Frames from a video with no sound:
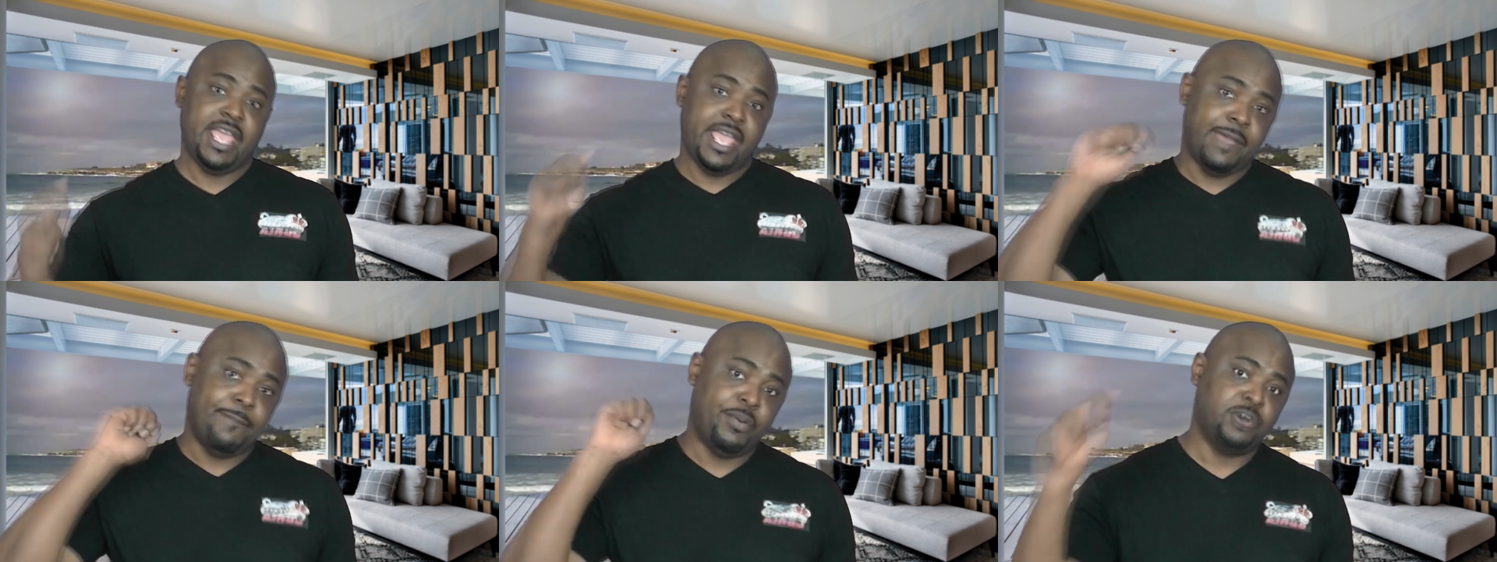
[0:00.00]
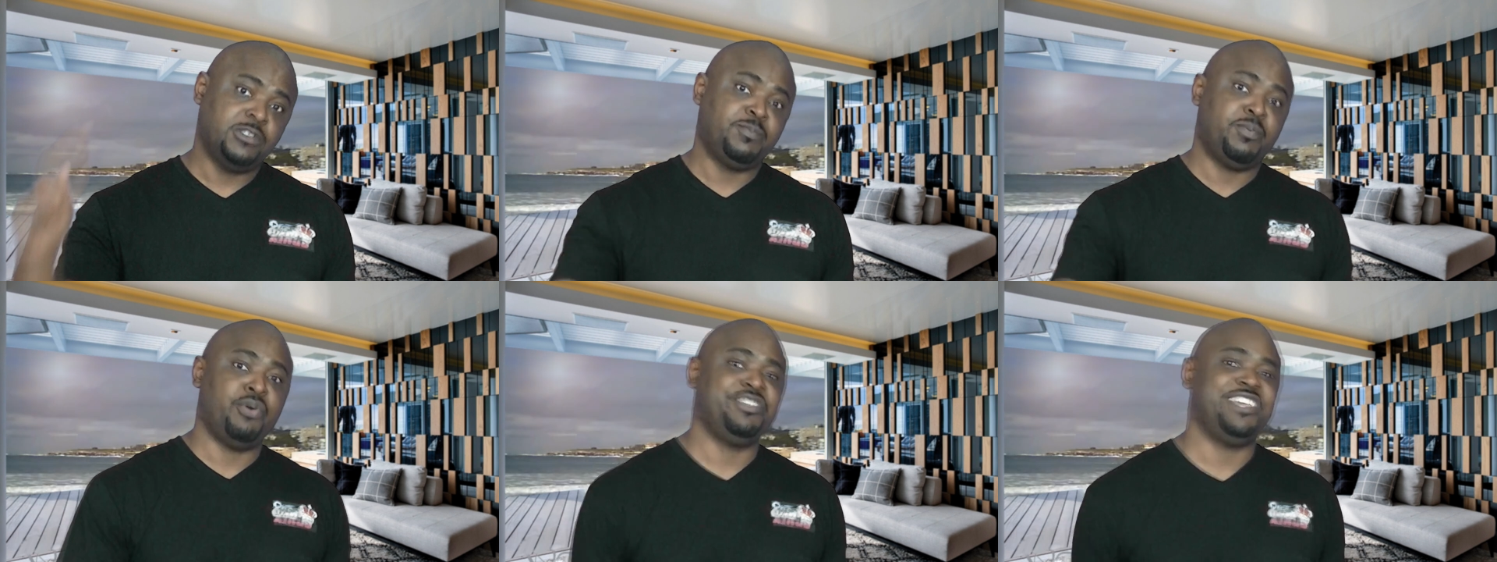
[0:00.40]
and
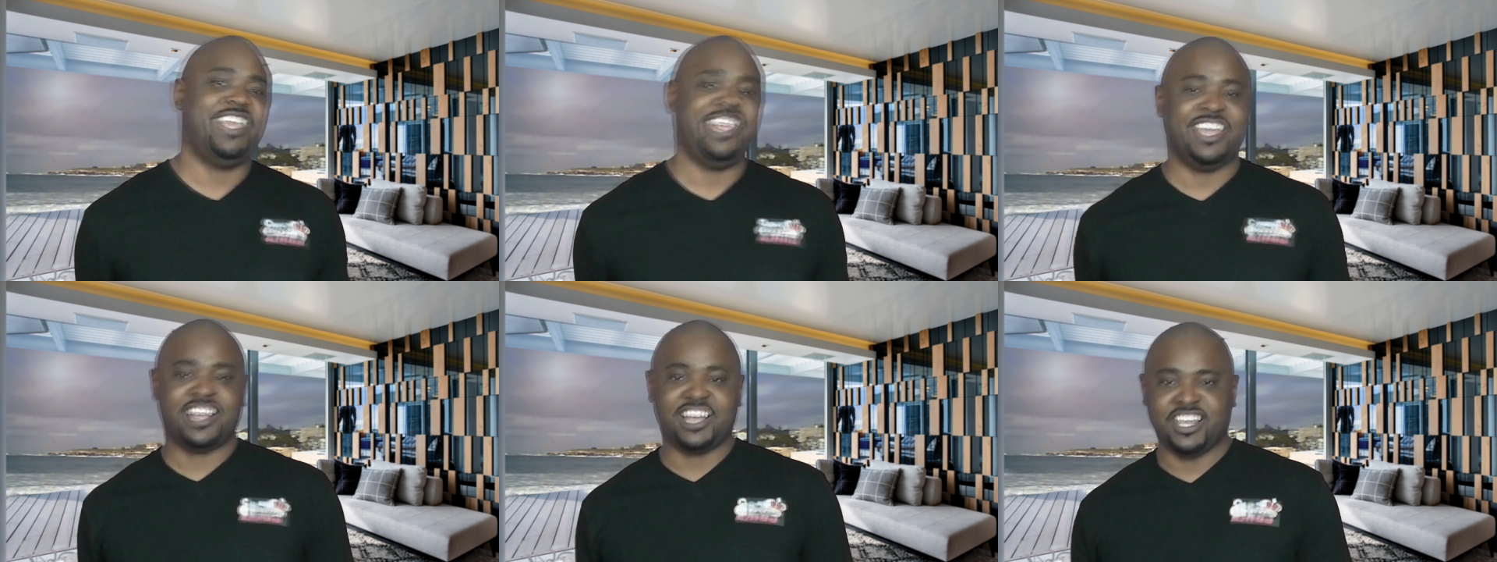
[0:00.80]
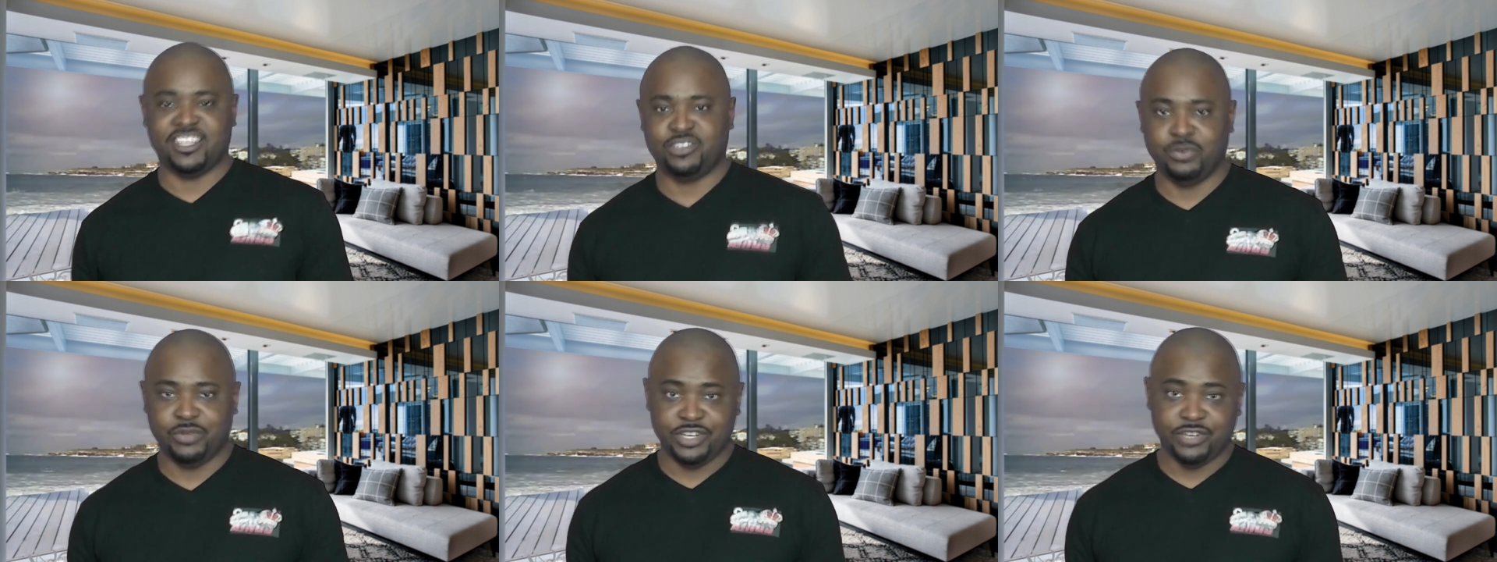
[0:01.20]
postpone your haircut
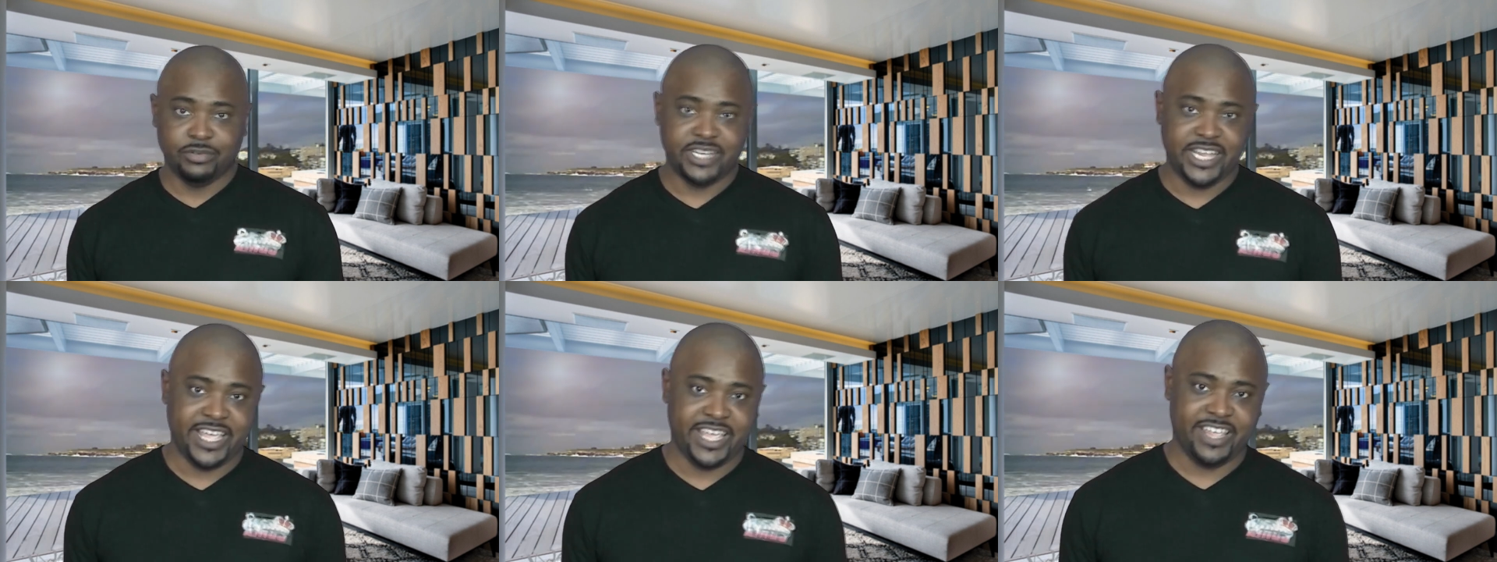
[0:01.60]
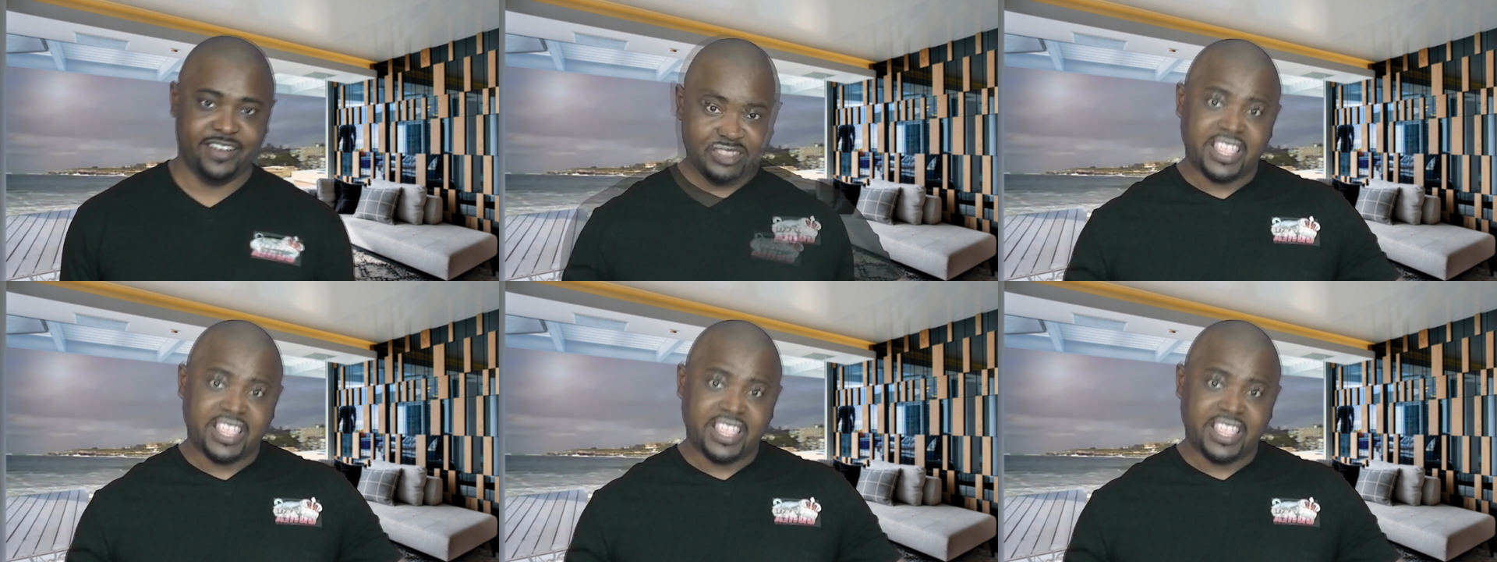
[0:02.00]
to a new day.